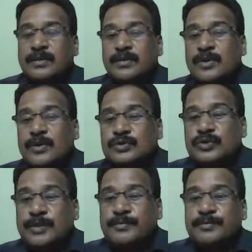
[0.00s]

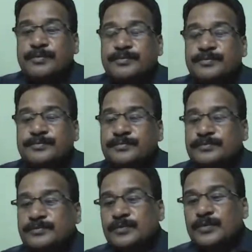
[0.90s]
Kostov,
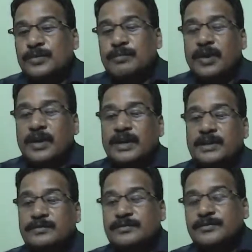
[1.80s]
good
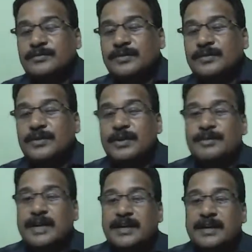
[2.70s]
morning. You have
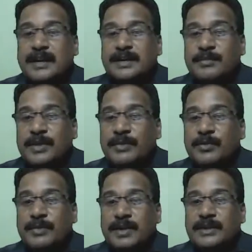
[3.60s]
started writing very good
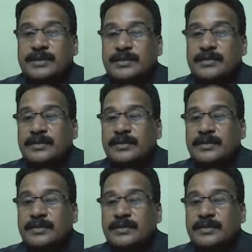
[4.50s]
morning, I think.